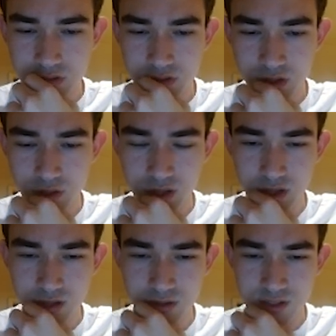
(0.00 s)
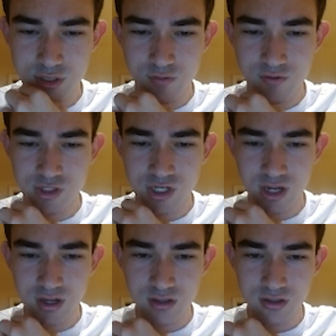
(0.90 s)
Oh, yeah, it's over.
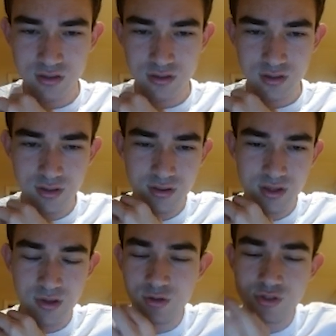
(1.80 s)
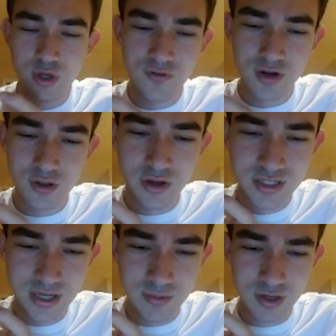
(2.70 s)
Check. I mean, it was over a long
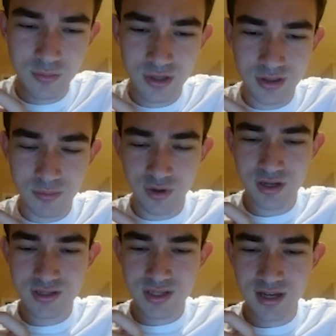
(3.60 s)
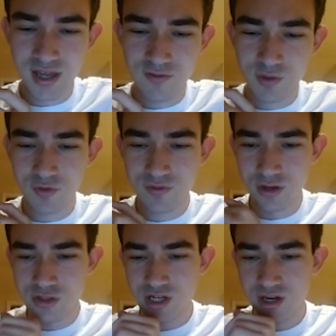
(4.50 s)
time ago, but the point is that every move here
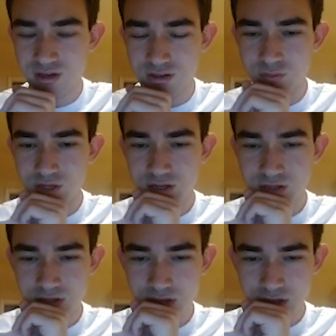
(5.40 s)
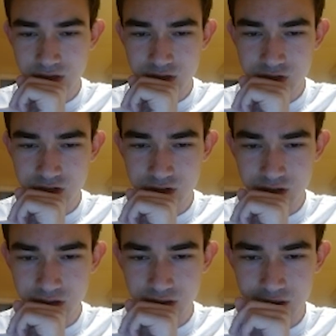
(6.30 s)
is check until mate. Check,
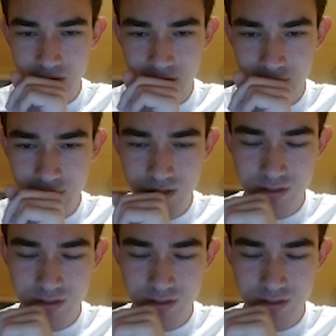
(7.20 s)
and then mate.